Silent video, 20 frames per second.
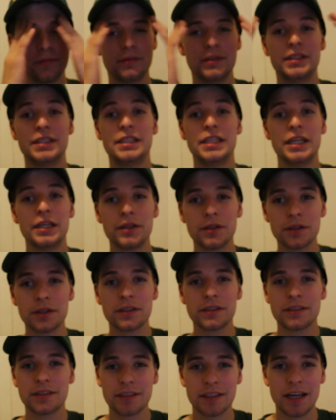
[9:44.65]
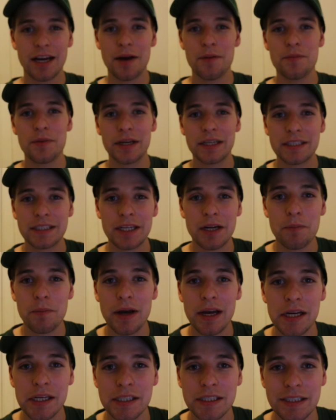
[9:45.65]
Steelers. I'm mixing up
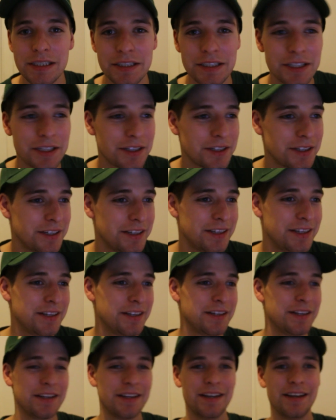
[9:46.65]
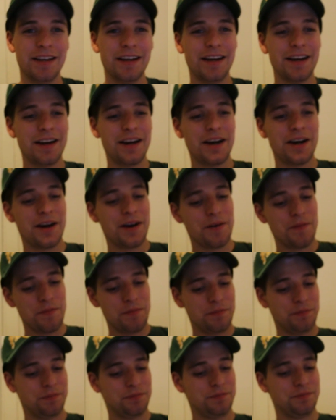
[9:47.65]
my S's here.
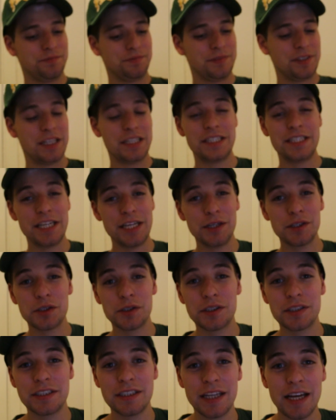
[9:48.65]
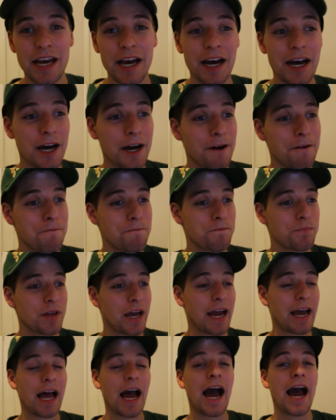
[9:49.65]
Um, the Steelers, um,
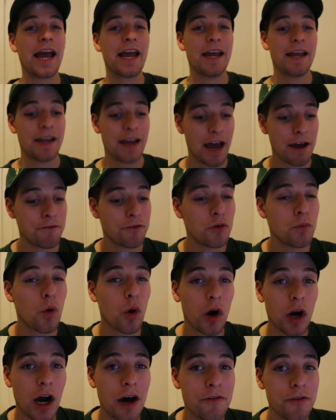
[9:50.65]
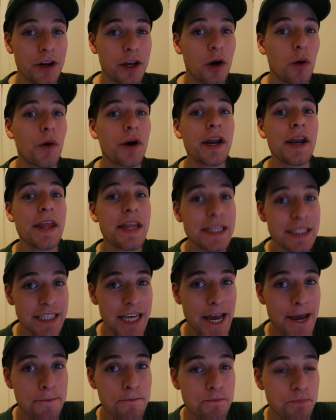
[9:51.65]
I, I, I, feel more confident going into this
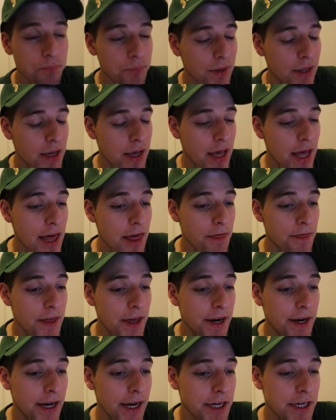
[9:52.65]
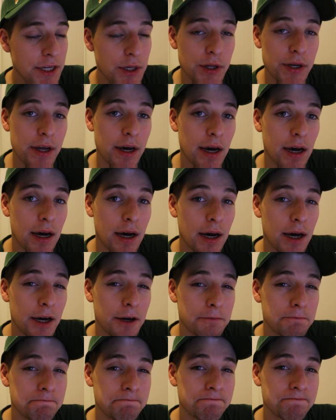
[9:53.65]
game than I did uh,
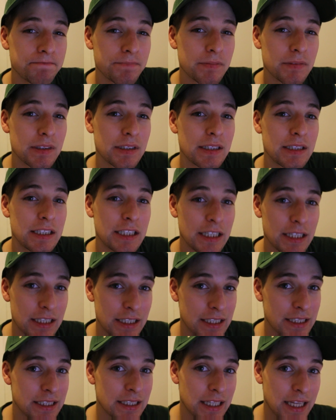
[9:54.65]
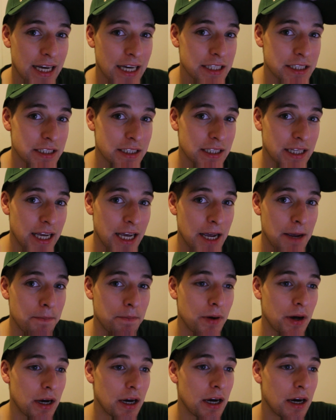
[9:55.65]
th this last
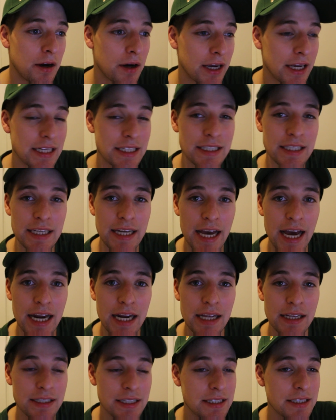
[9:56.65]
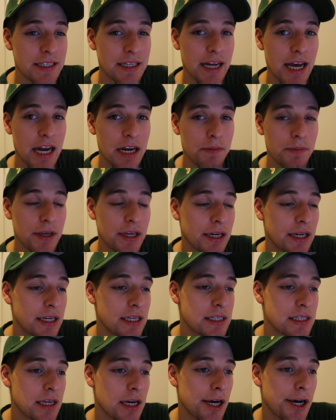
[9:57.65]
game uh, against Cincinnati, Cincinnati
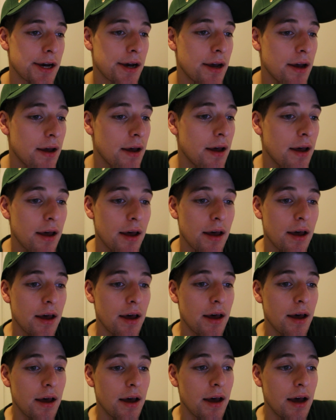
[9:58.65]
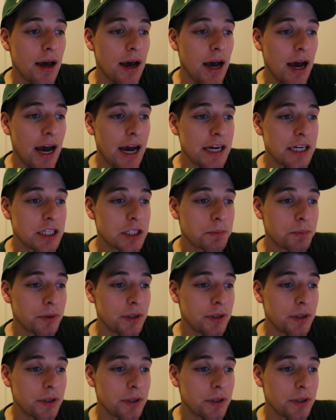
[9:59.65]
because uh, I just